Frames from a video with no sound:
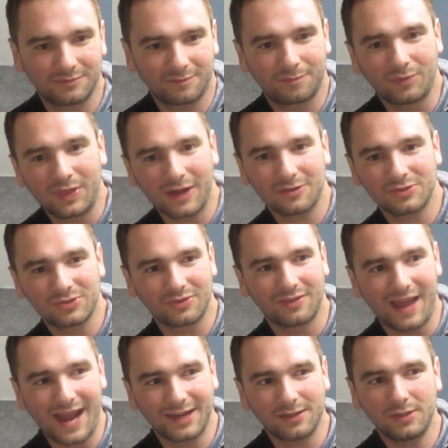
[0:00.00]
there's
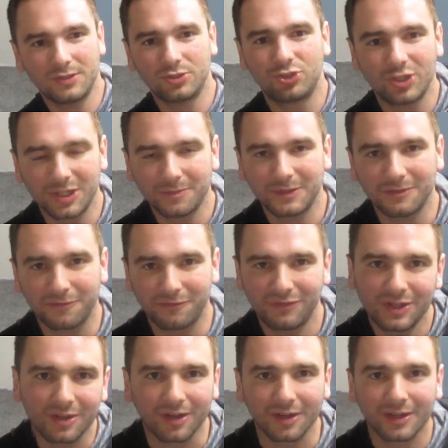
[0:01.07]
that legitimate
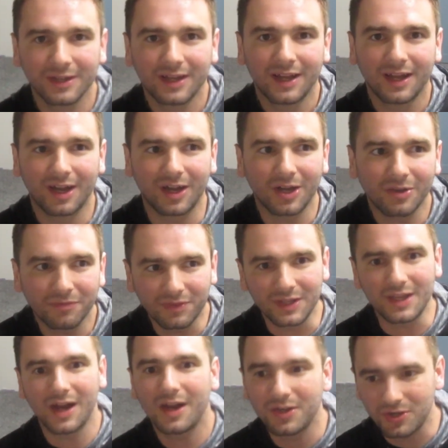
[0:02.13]
fear of
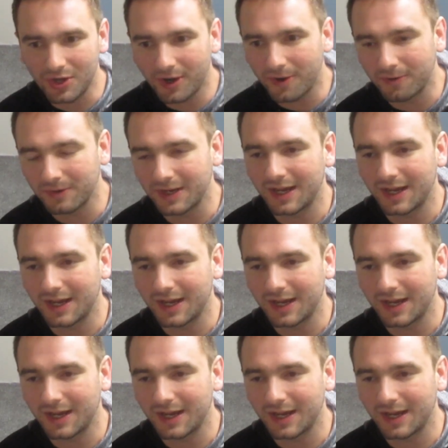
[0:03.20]
the unknown,